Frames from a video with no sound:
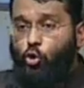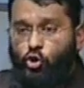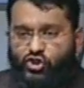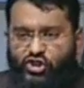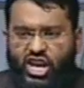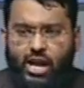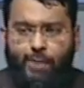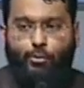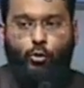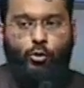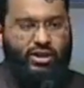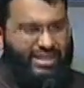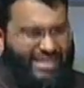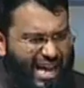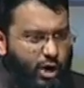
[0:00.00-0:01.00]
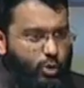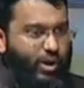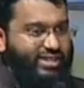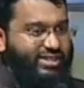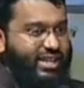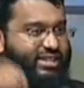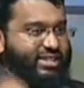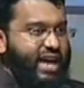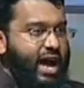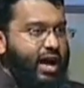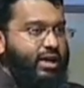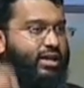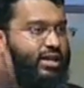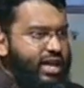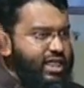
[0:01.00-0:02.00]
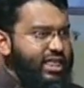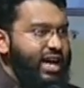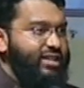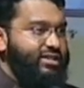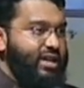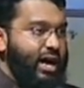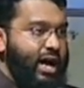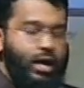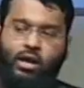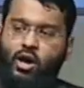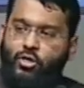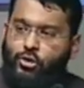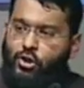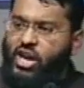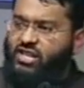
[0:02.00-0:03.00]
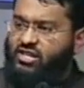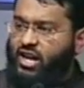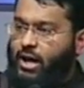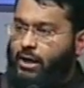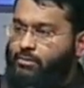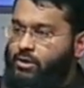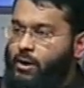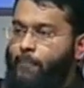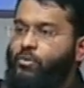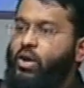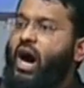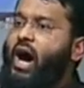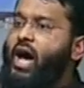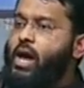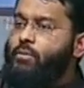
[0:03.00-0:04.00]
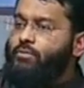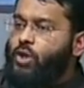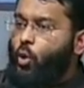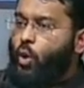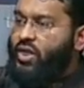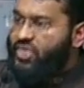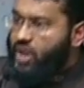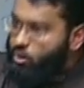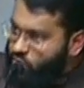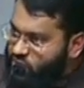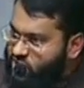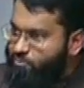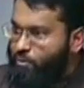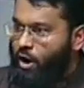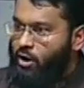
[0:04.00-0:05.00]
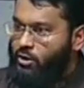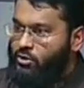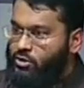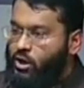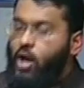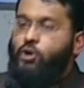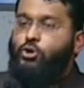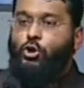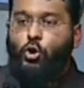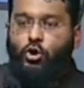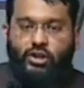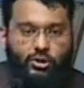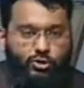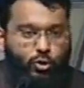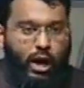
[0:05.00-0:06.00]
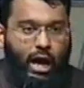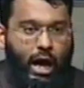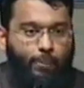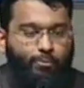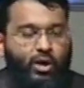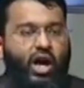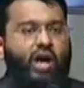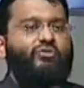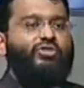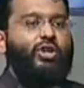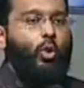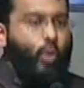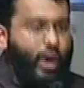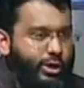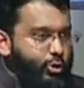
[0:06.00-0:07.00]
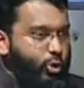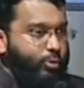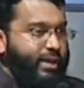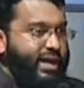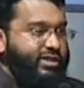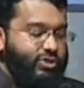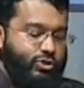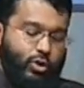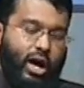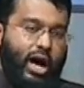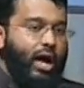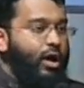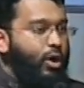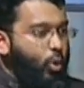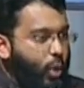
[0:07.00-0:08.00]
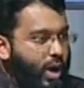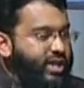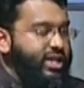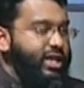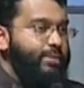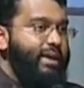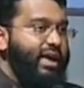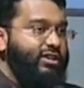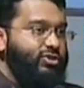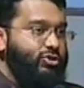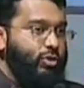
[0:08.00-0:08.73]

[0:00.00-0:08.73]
Ujibu da'wata da'i idha da'an. Three times. I am the one that responds to the dua of the one who makes dua when he makes